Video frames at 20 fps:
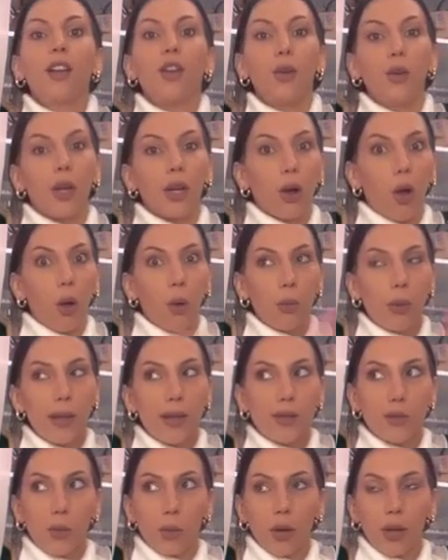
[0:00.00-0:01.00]
You can
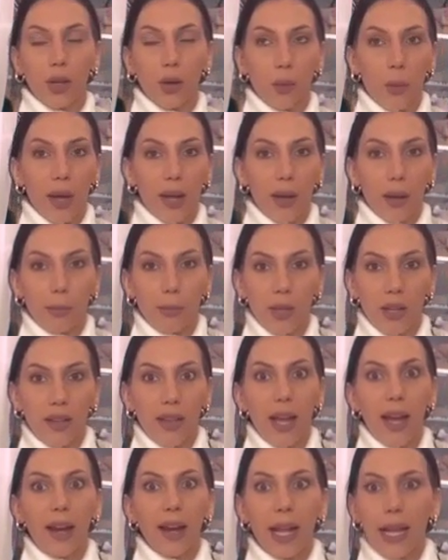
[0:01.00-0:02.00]
always work your way up to
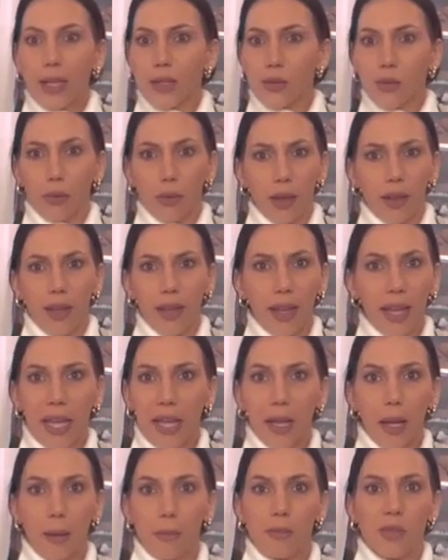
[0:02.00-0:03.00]
that. It's really,
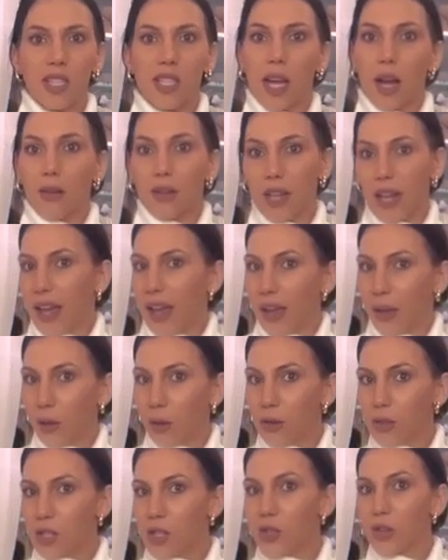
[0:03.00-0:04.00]
it comes down to
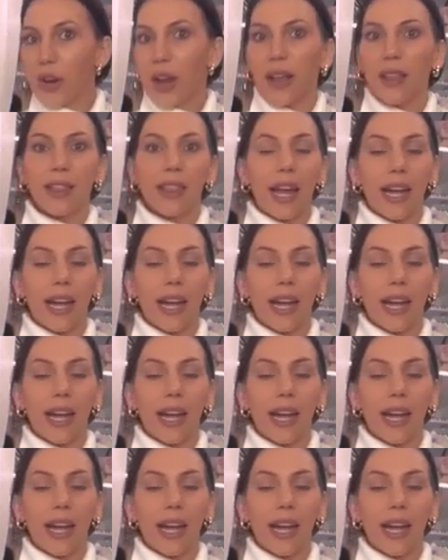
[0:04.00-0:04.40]
ankle strength.